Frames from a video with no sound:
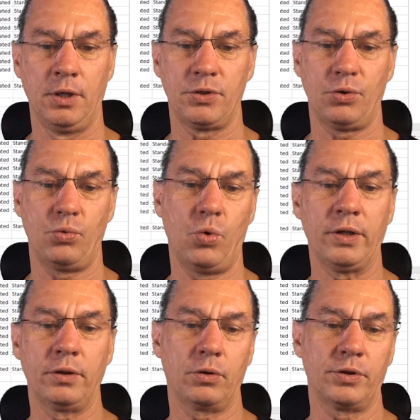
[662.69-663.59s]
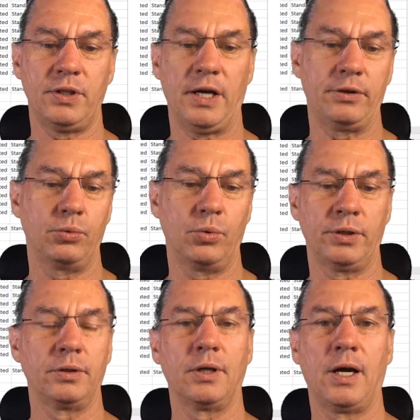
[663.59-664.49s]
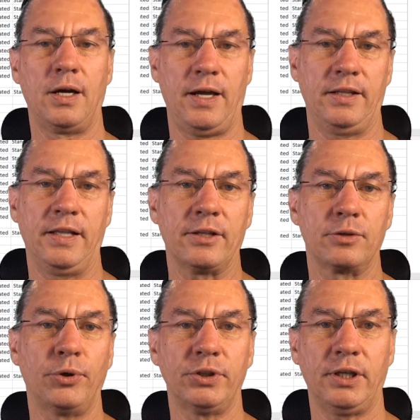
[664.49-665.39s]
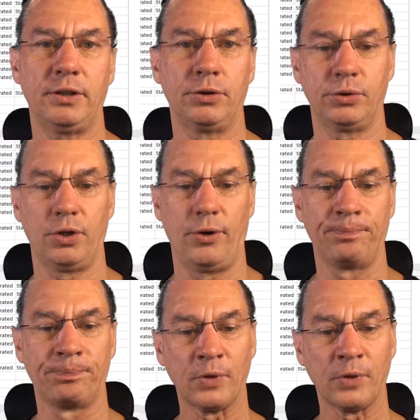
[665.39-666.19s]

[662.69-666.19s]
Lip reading: So one or the other one, at that point, I don't know.